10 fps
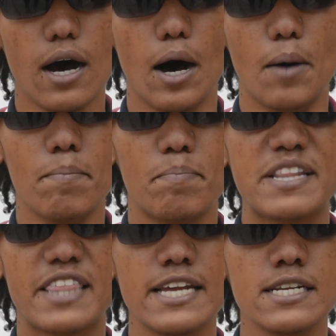
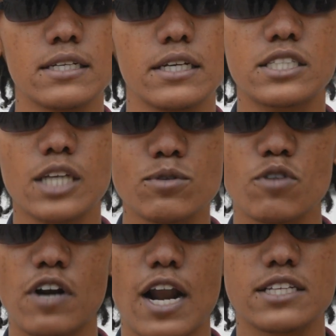But then in terms
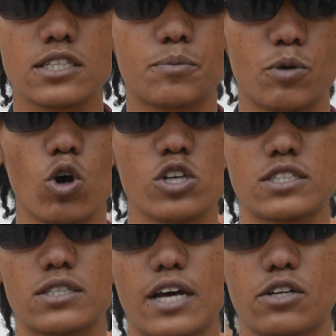of classes,
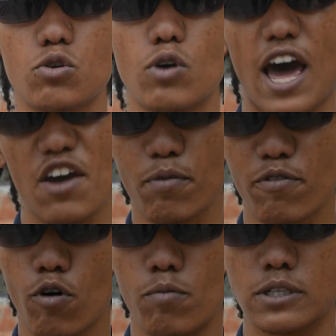because I do live
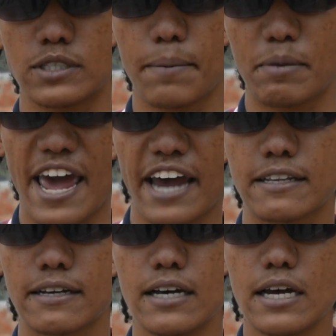performance, I'm an
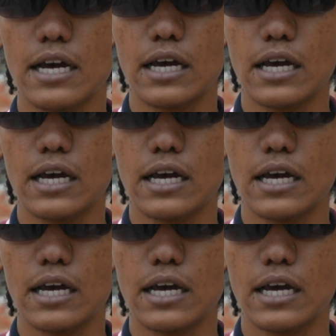actor,